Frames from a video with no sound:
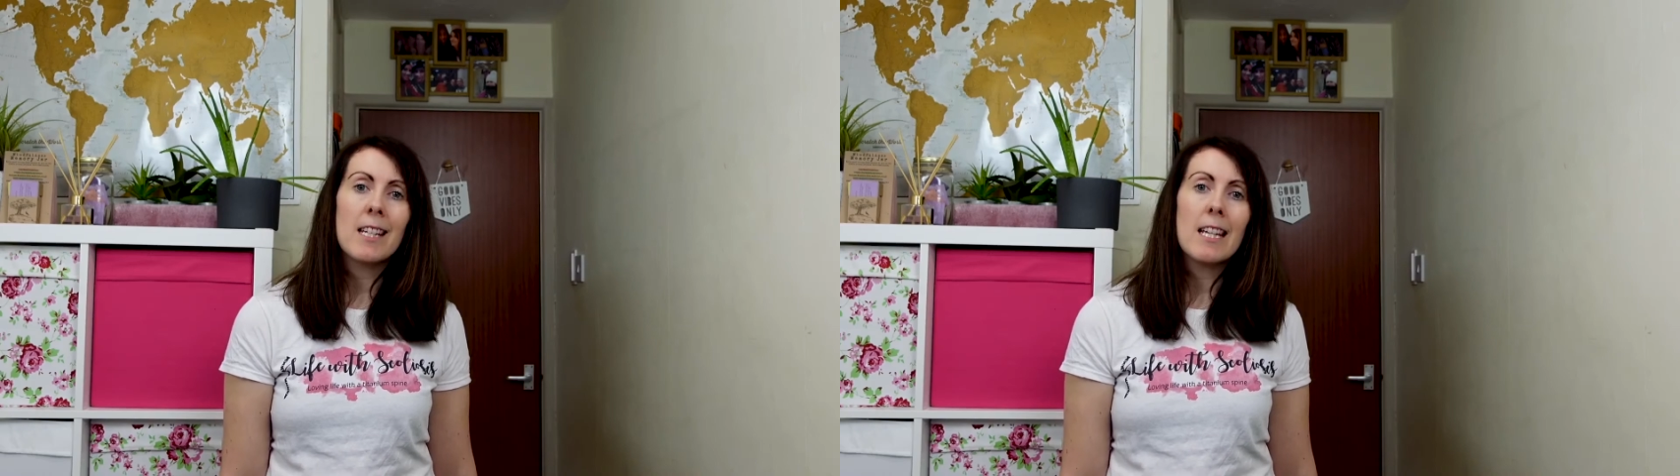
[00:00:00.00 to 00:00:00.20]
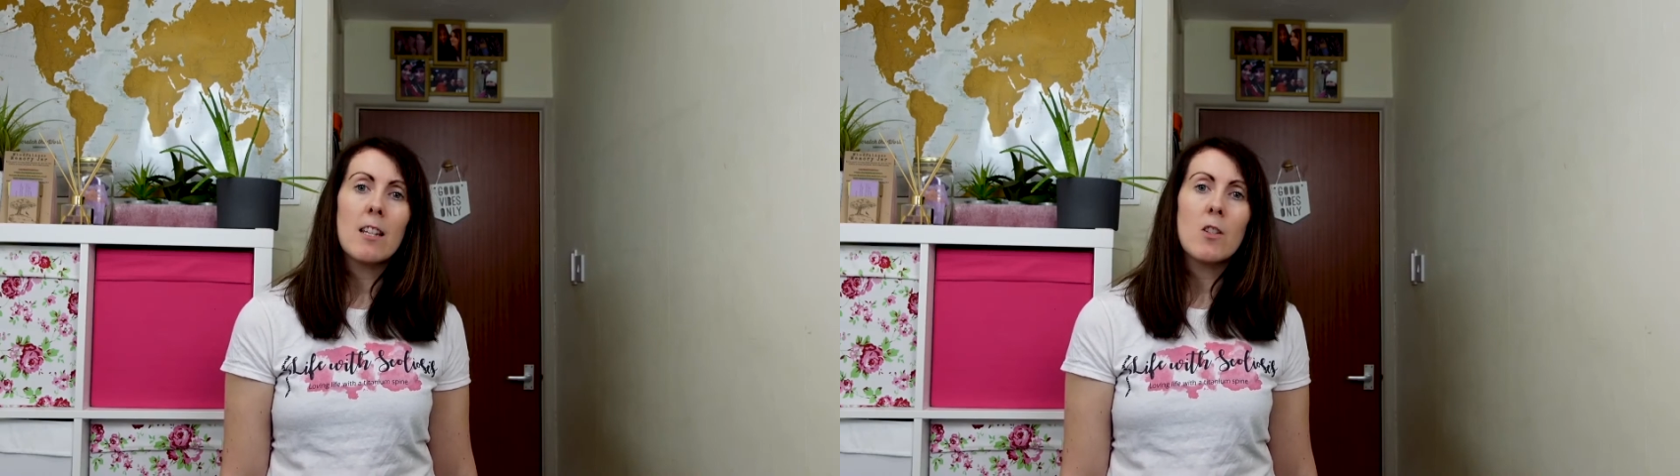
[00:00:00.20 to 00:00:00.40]

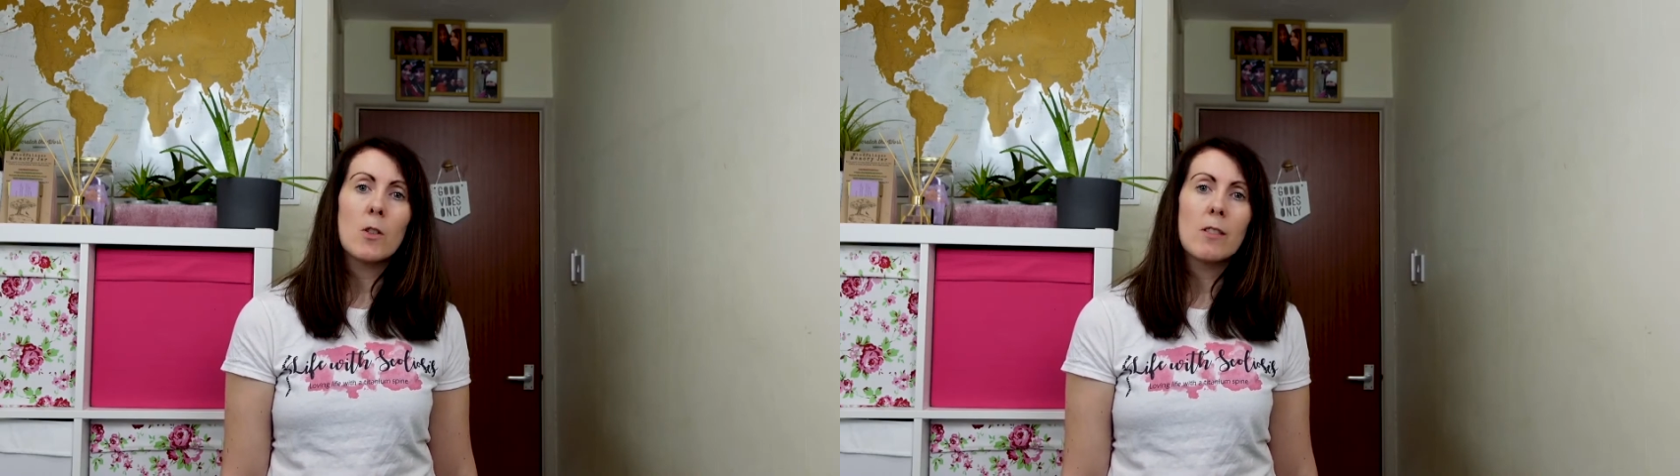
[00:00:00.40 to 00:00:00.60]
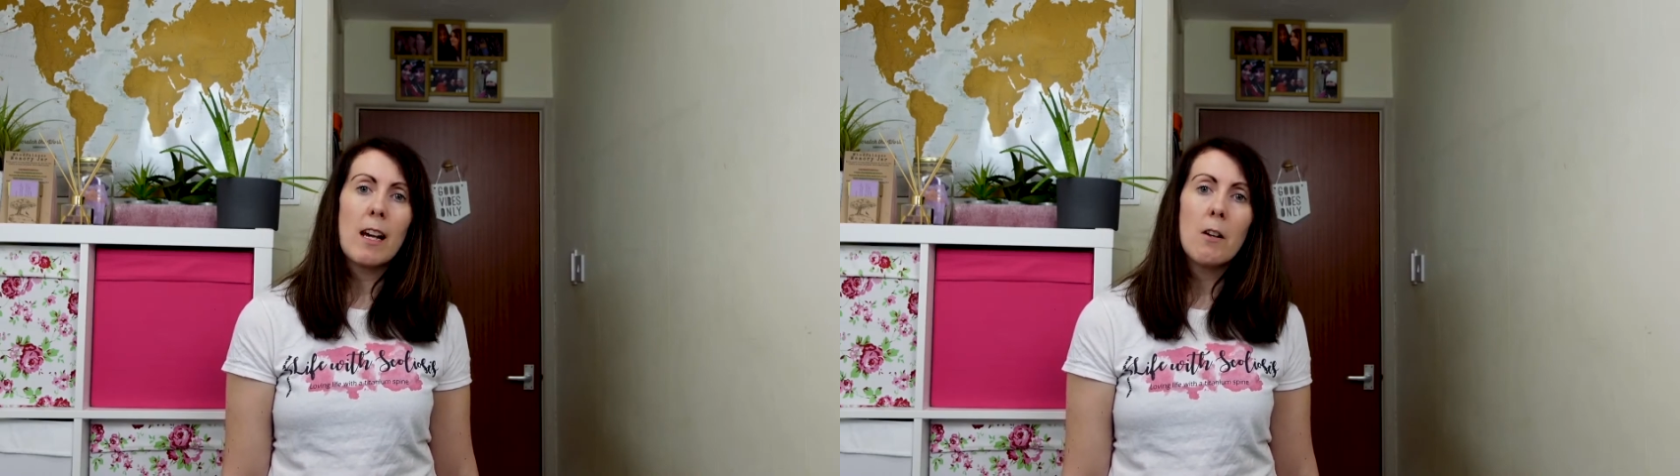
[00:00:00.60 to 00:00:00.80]
either
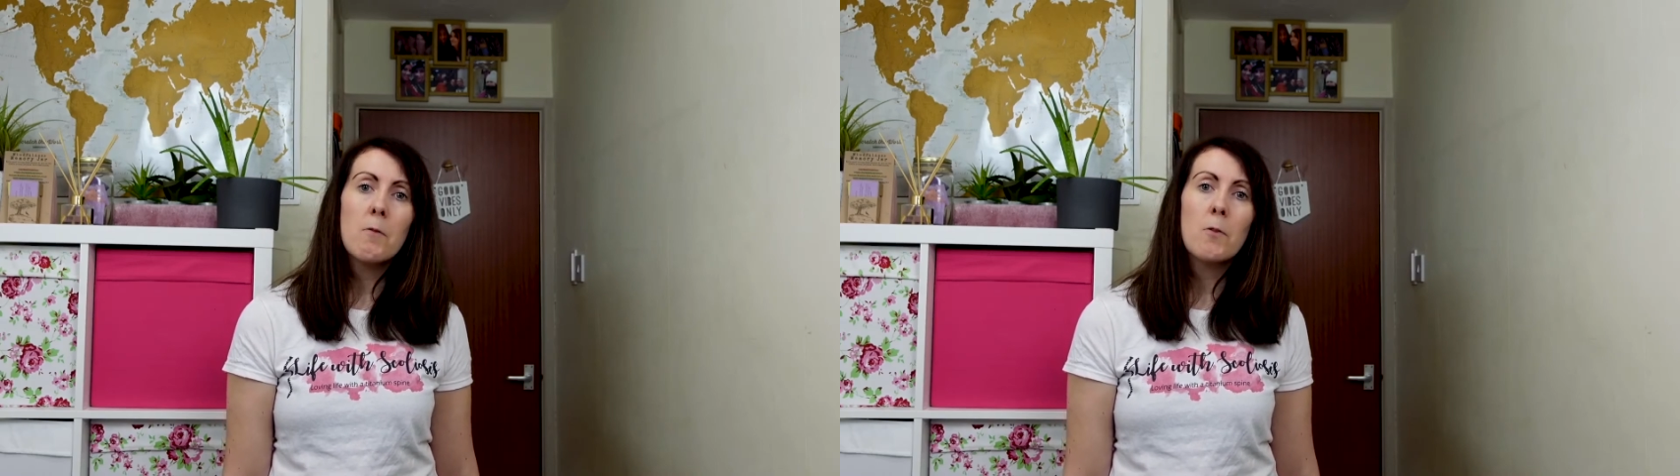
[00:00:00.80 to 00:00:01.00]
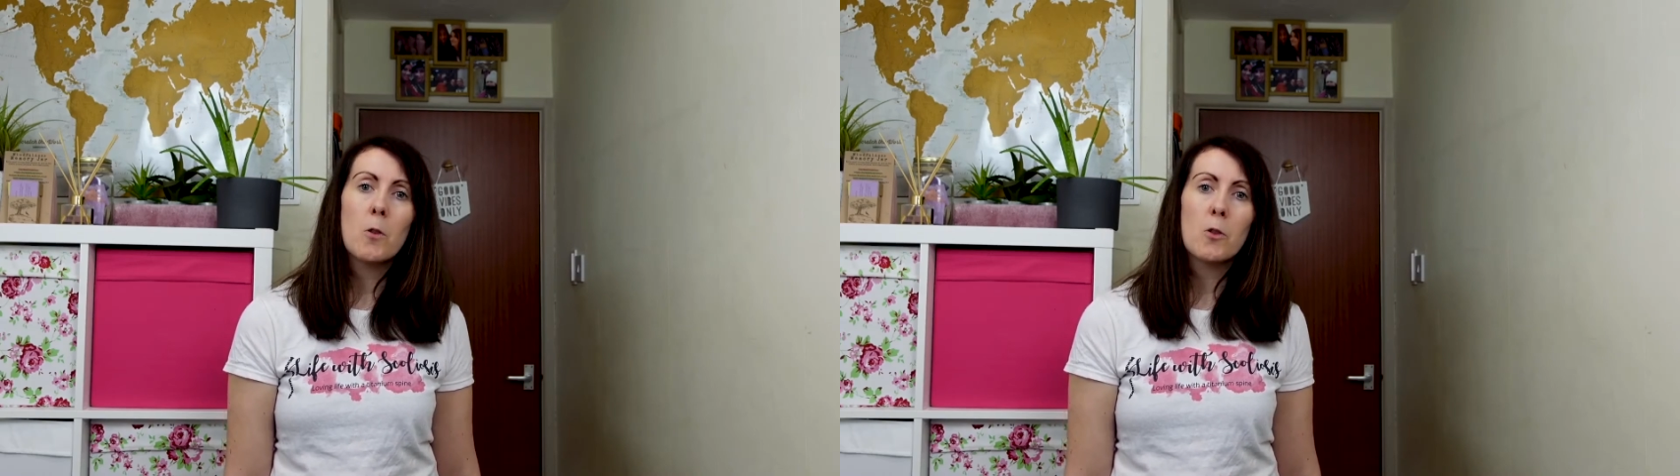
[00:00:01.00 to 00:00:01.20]

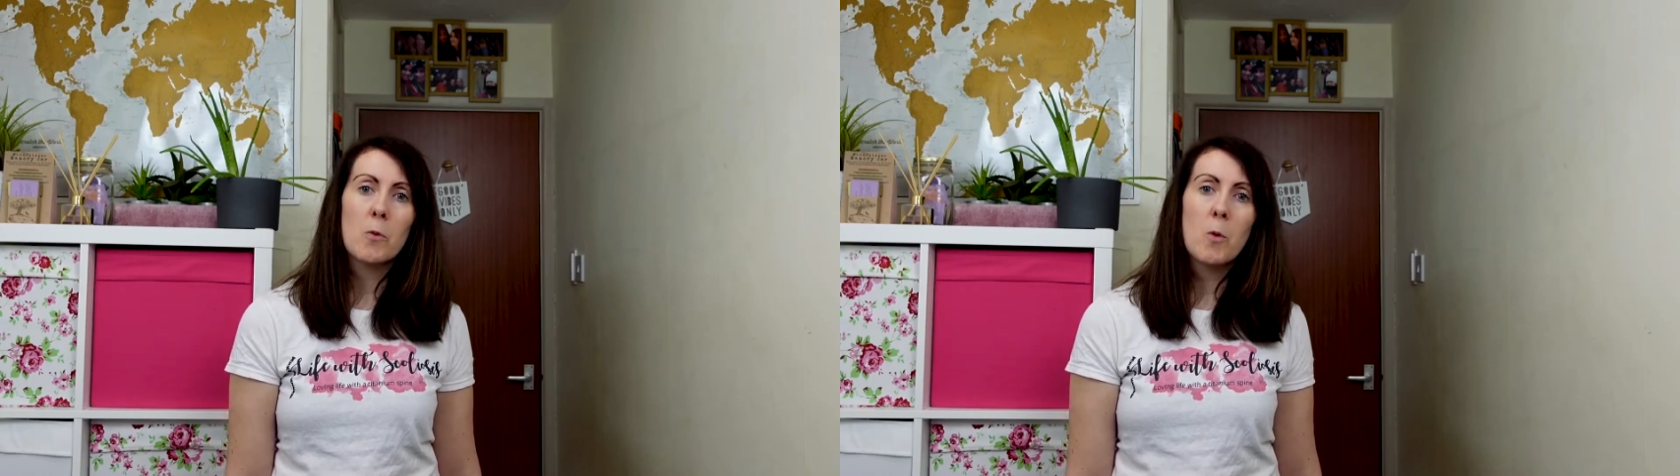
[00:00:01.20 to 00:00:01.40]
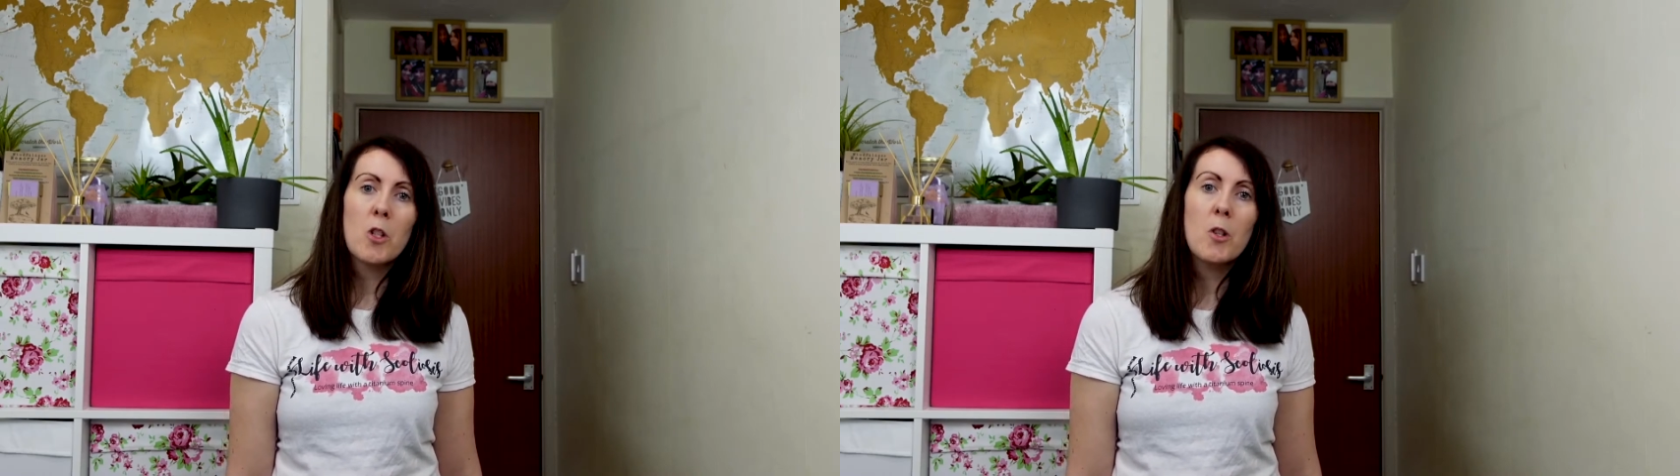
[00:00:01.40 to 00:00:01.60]
yourself or
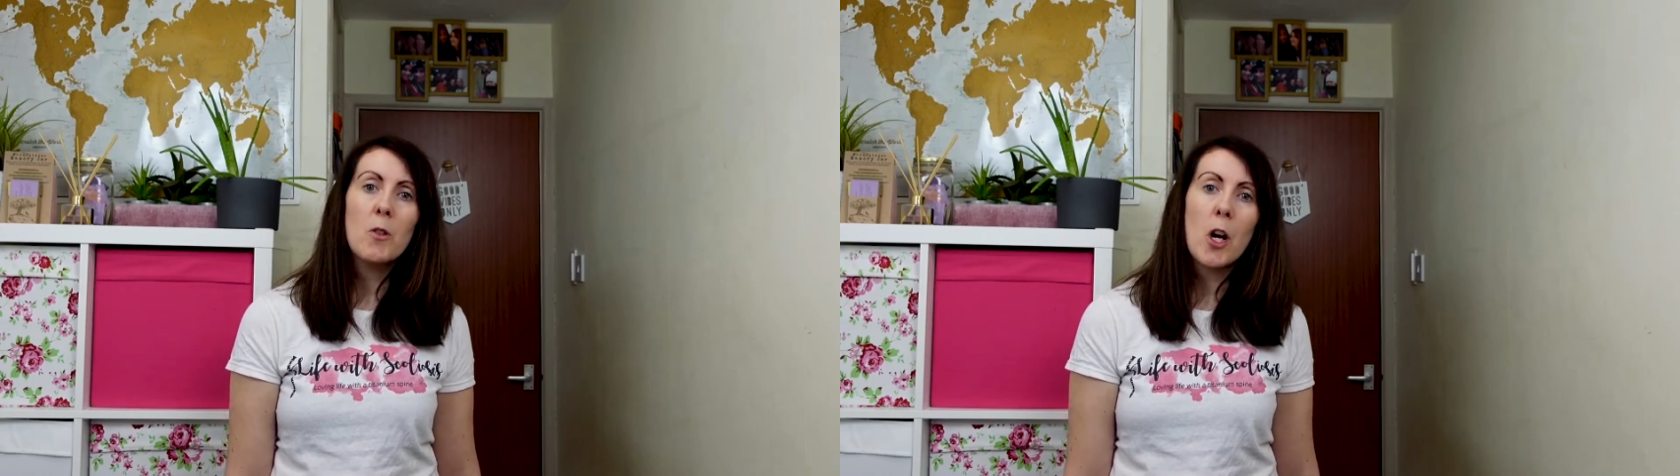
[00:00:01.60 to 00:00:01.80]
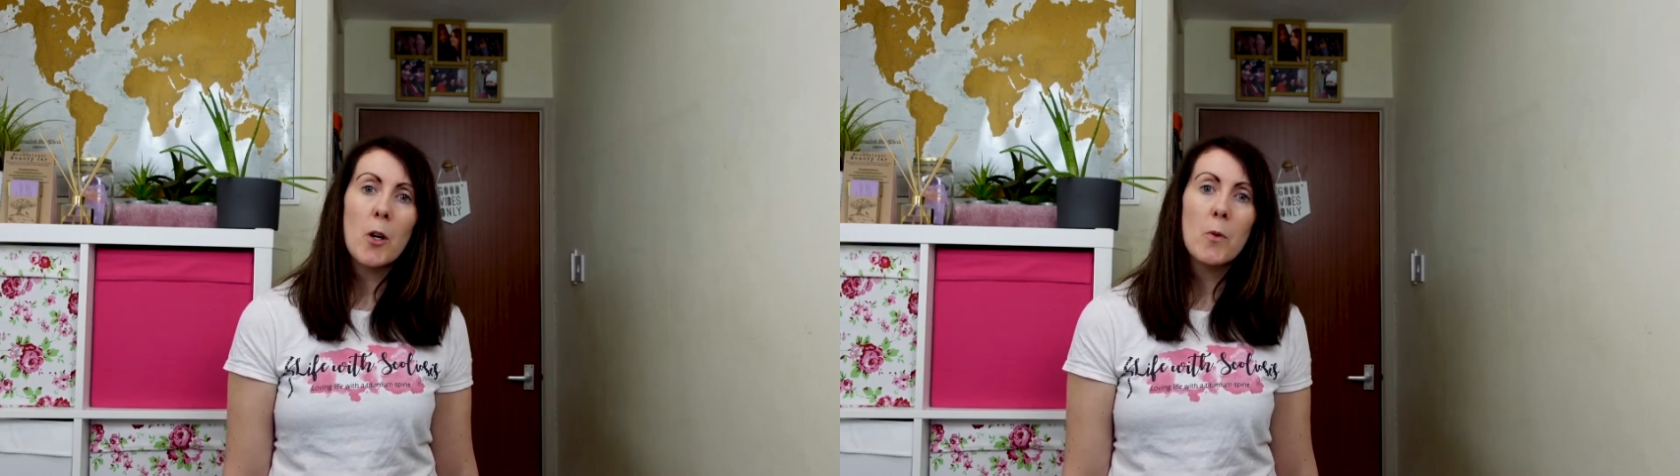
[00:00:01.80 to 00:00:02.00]
someone you
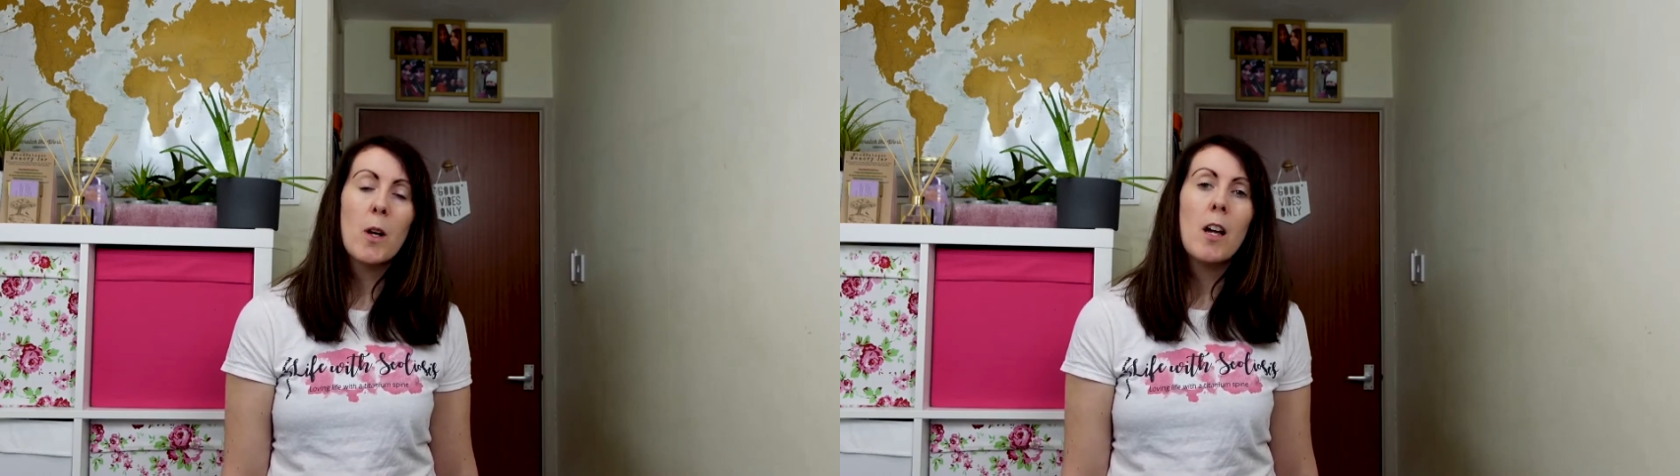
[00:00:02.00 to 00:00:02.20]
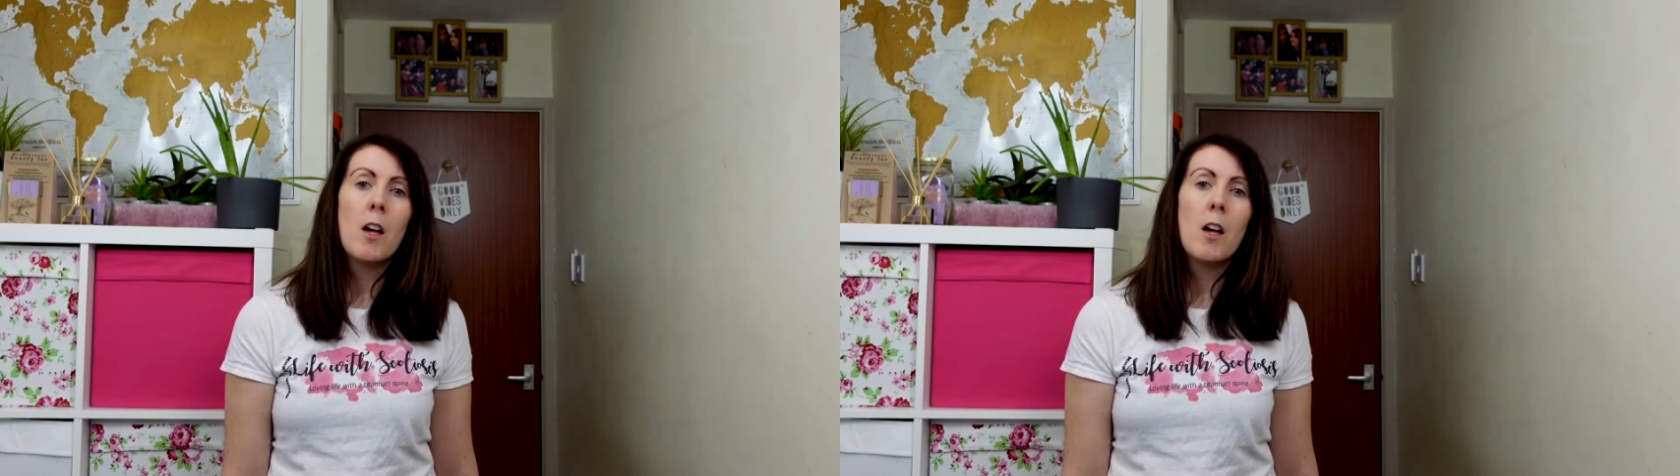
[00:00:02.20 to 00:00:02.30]
know